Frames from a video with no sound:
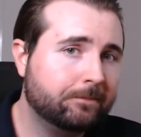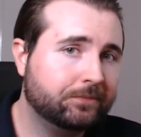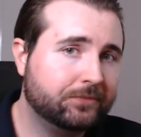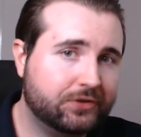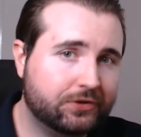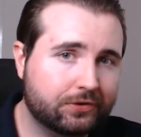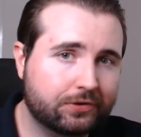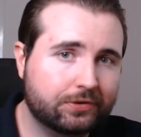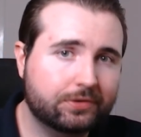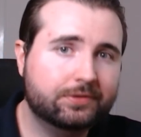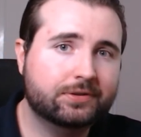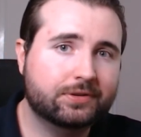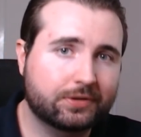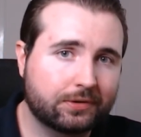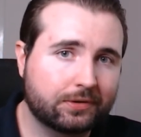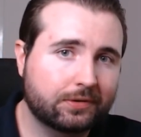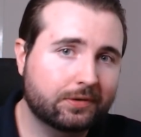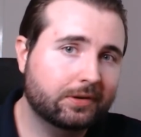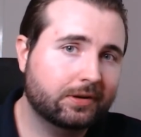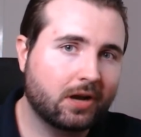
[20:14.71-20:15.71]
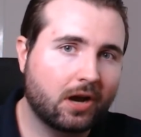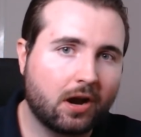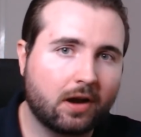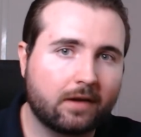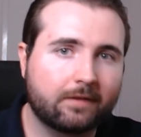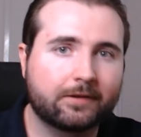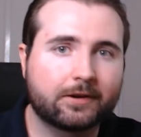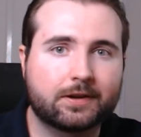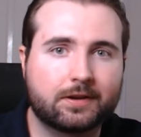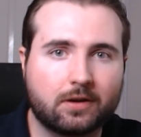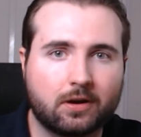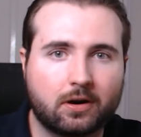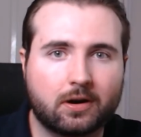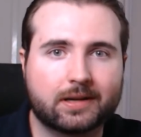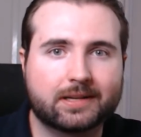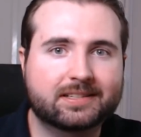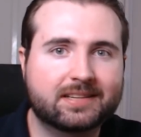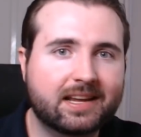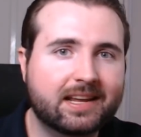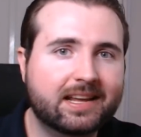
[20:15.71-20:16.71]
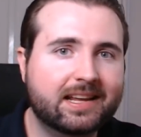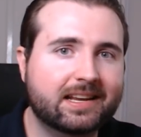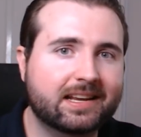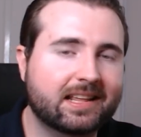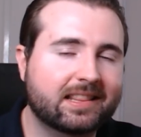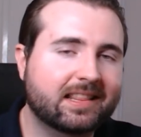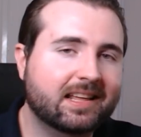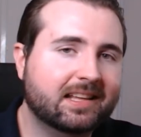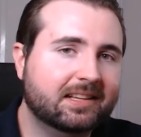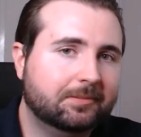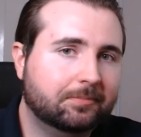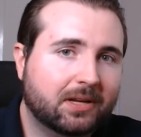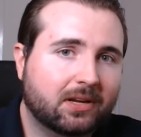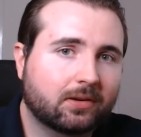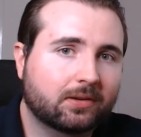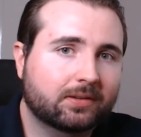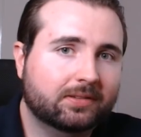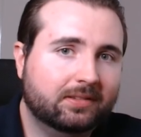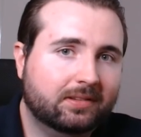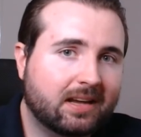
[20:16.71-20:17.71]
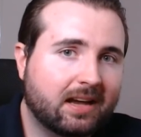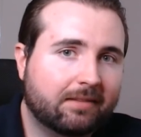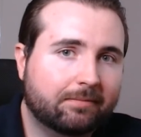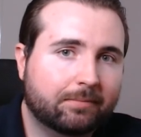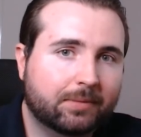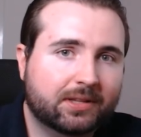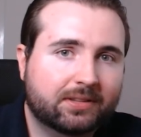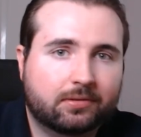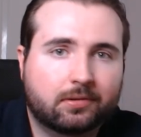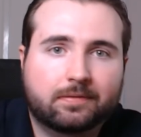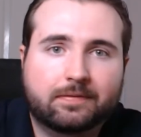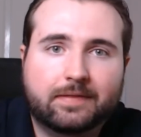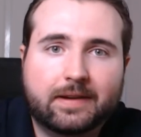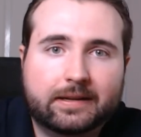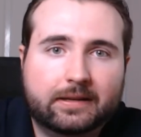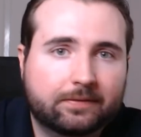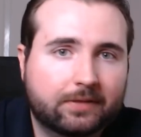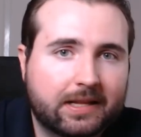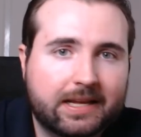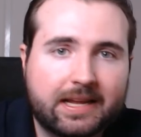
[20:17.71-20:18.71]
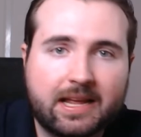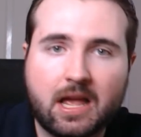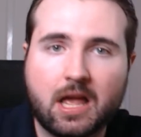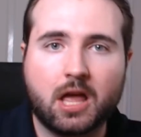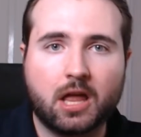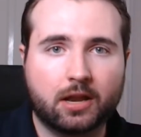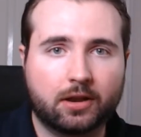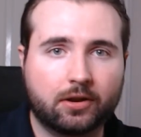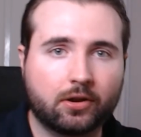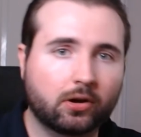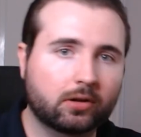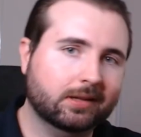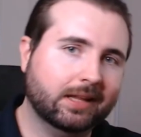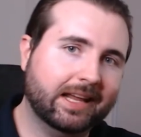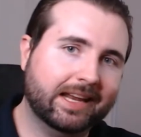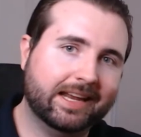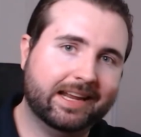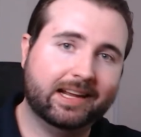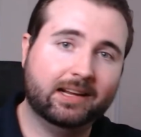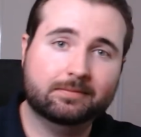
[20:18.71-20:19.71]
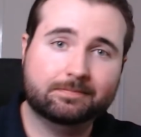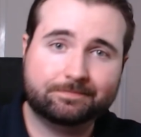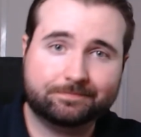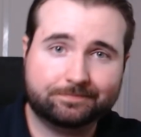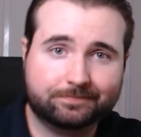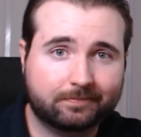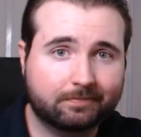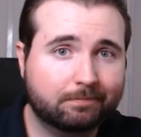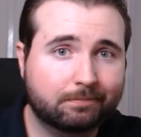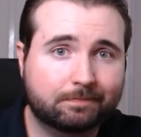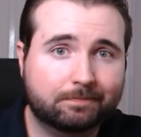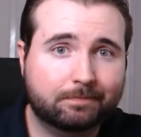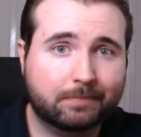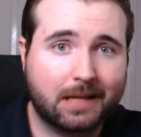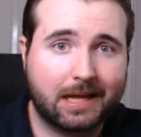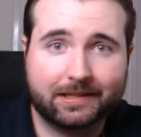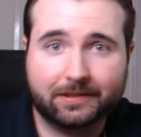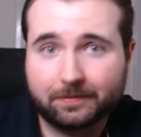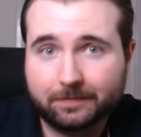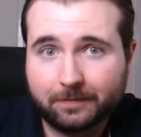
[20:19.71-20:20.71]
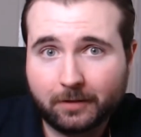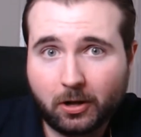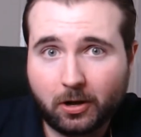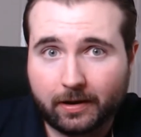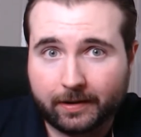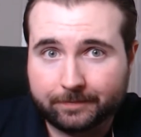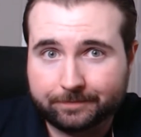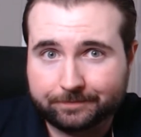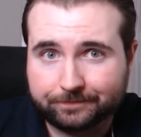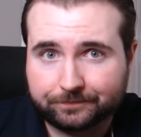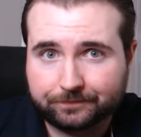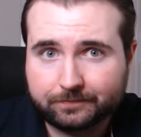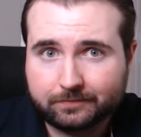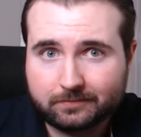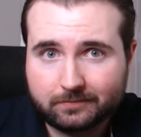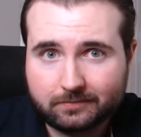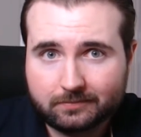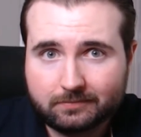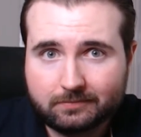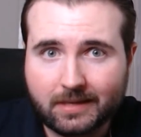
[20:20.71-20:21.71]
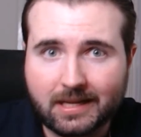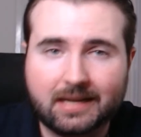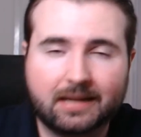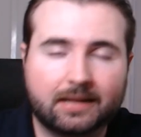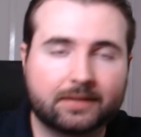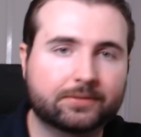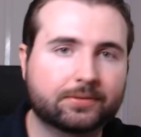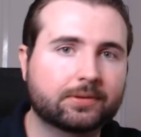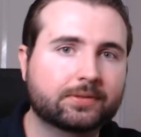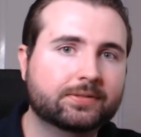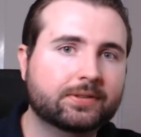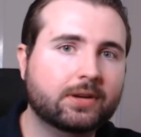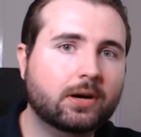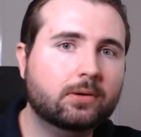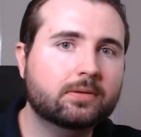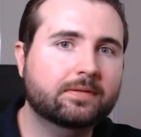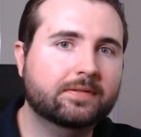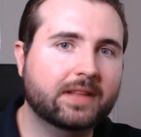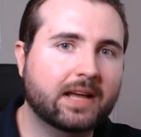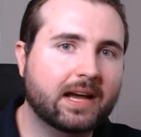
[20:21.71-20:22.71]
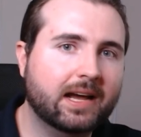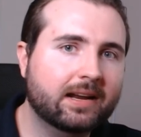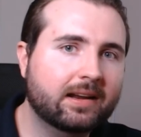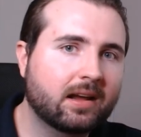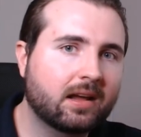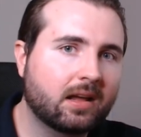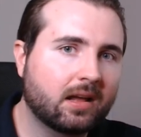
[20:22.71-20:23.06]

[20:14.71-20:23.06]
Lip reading: due to COVID-19, and that's because governments are effectively not letting planes fly. As a result of that,